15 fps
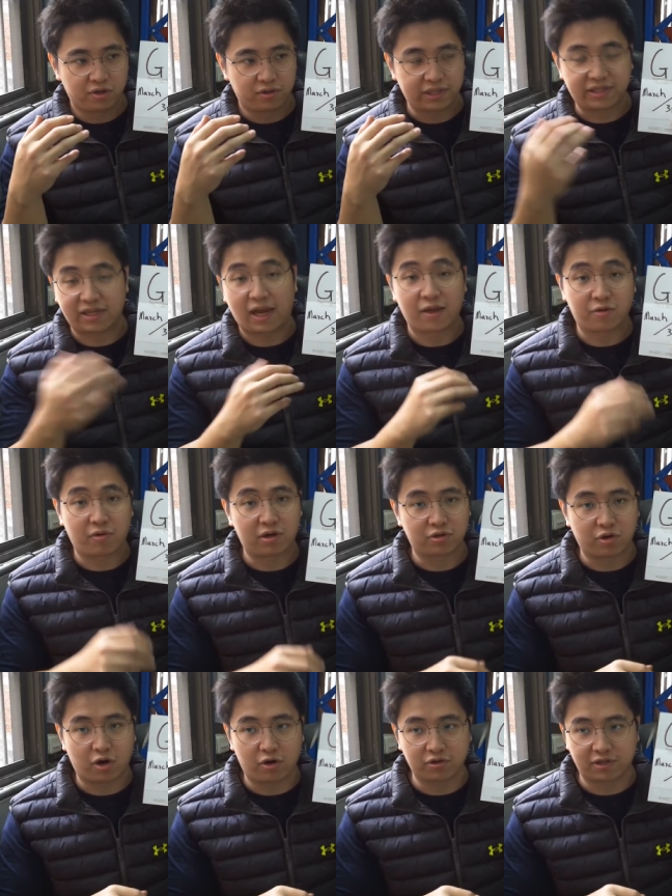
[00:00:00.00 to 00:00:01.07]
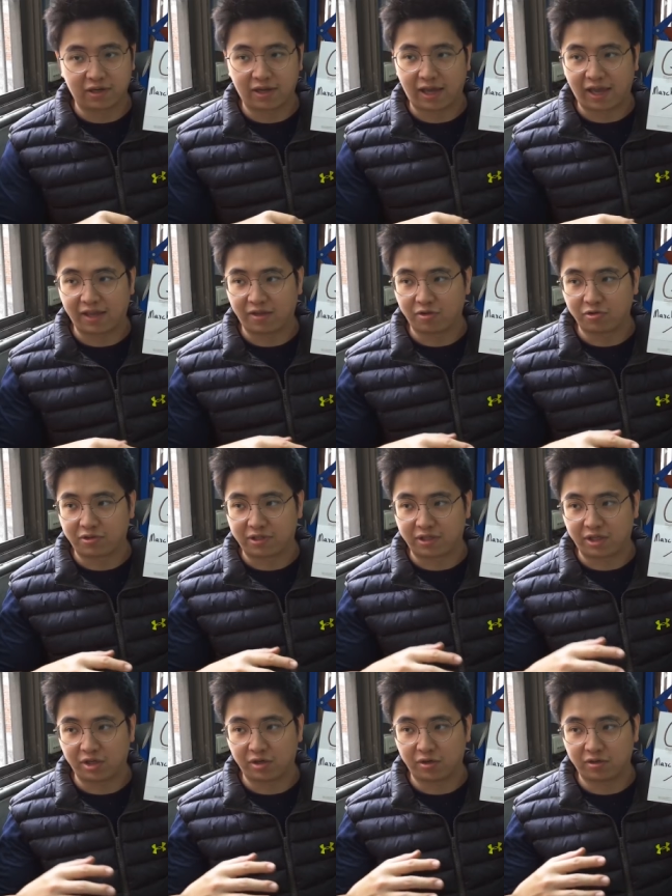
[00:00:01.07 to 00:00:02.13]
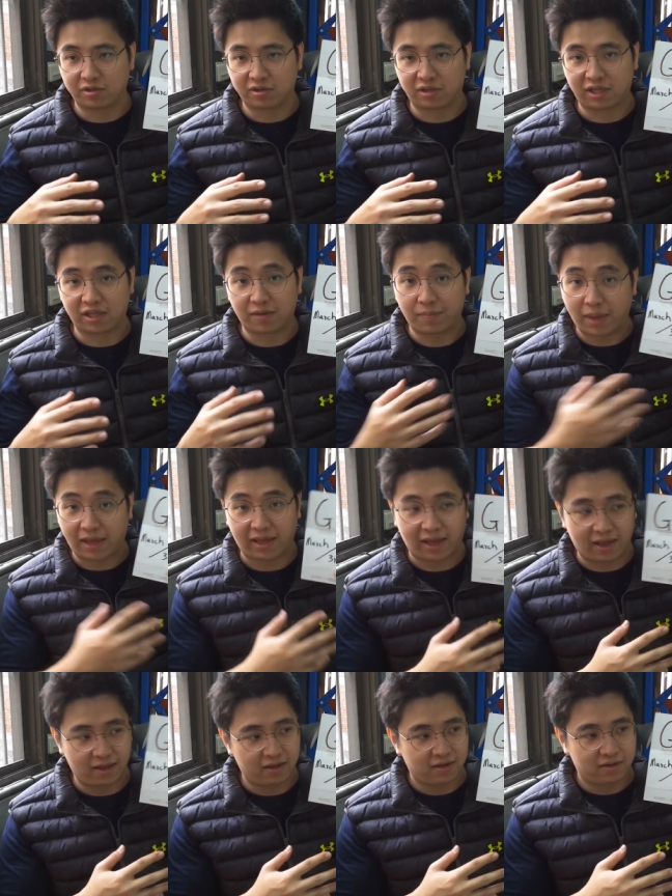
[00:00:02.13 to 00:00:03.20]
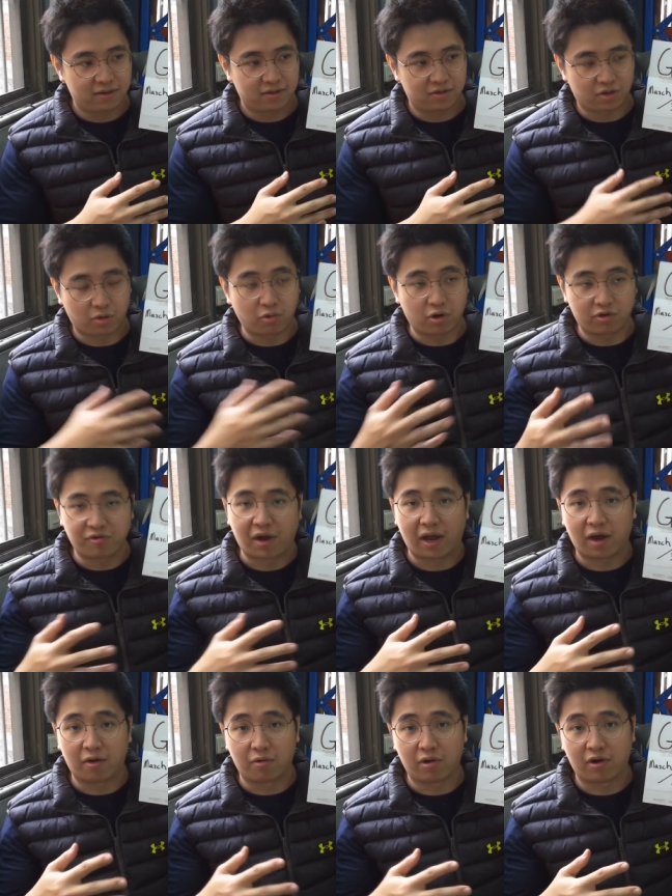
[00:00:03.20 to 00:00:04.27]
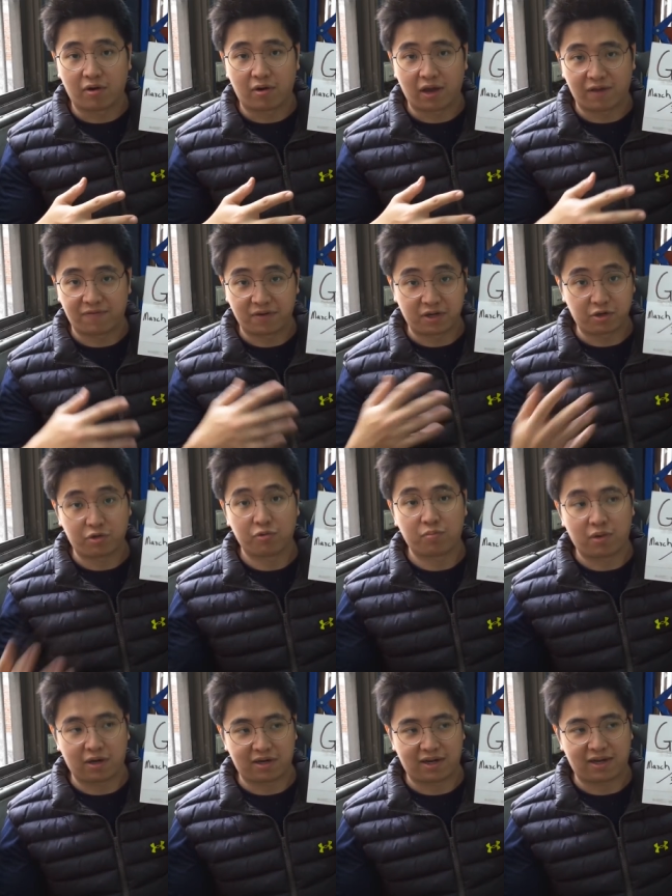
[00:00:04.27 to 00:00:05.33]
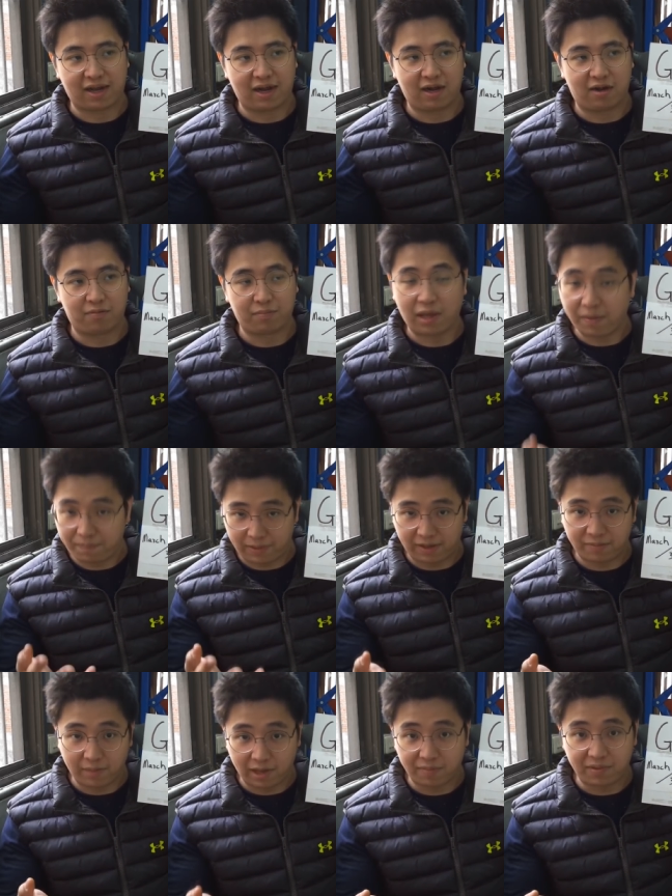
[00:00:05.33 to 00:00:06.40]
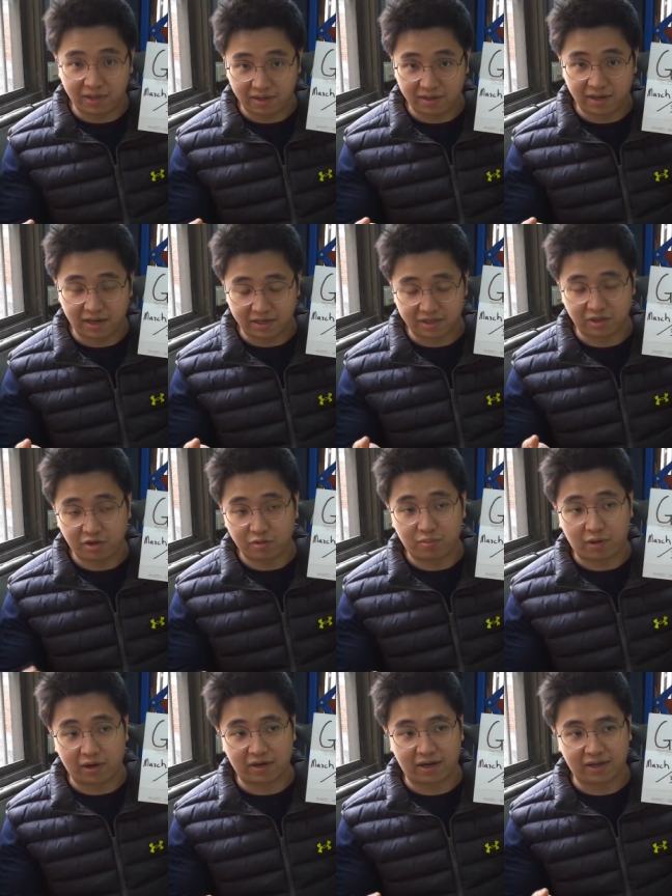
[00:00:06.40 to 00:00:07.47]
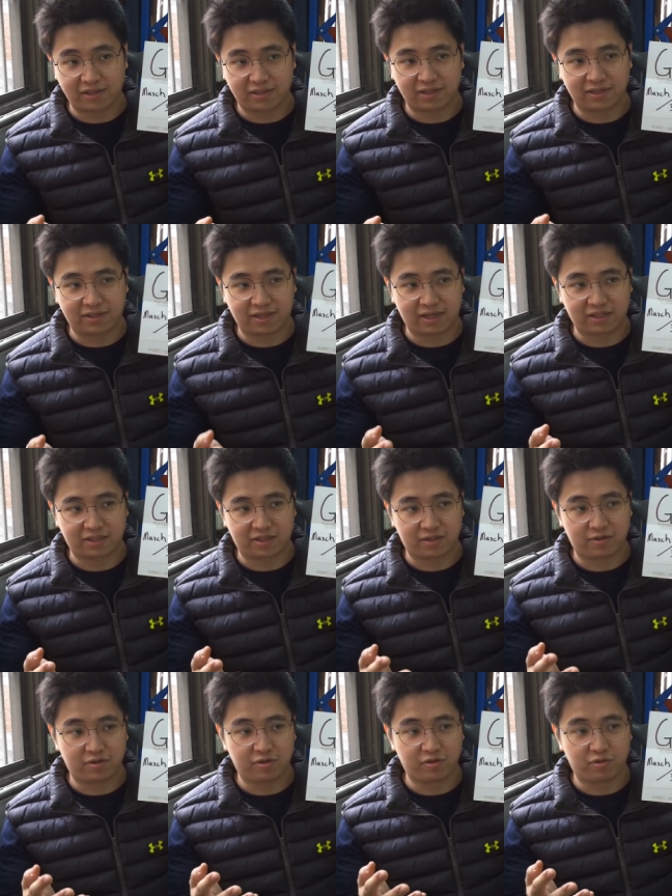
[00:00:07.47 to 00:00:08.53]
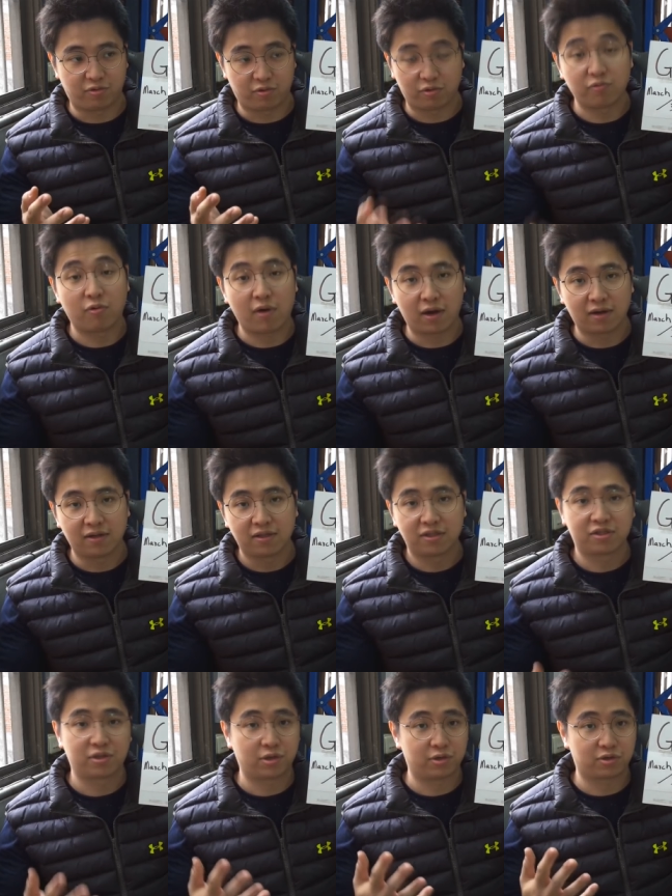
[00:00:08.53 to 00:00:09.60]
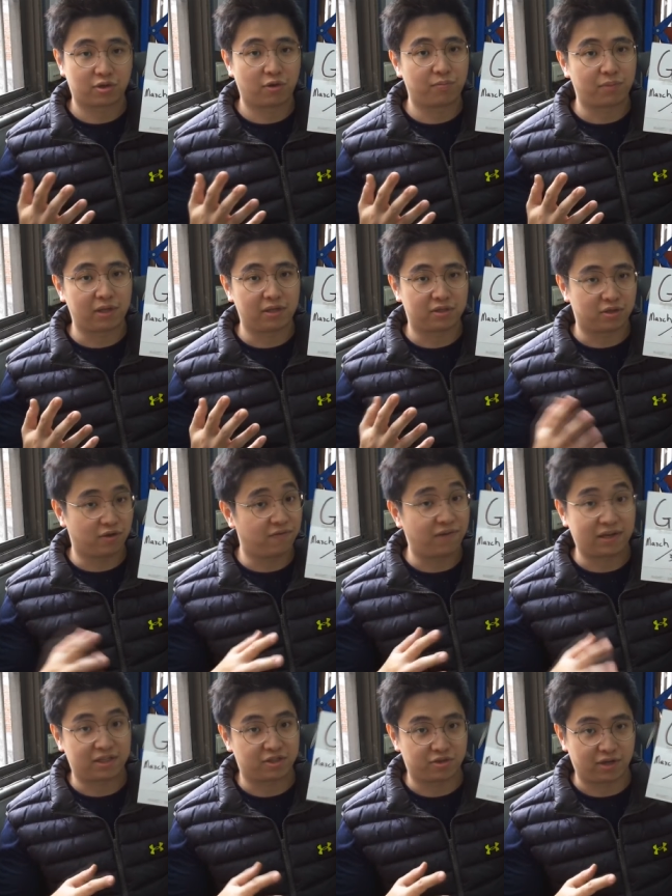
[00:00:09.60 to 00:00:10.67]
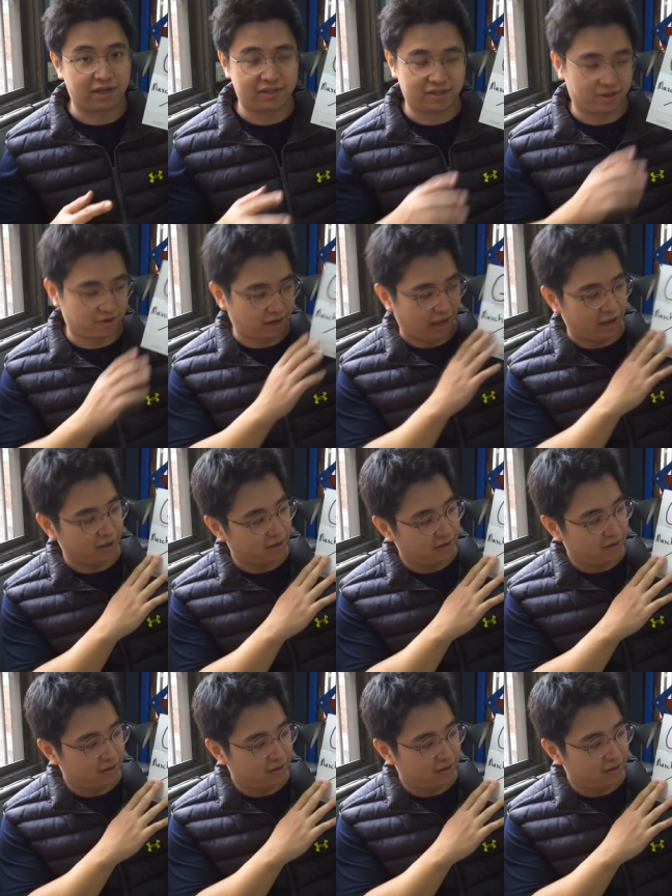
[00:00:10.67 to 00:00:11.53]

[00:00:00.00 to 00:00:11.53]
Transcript: this time you want to order and you still didn't make it, don't worry, I will have a new product come out. Maybe, maybe that new product is the things you, you want. So don't be so frustrated, okay?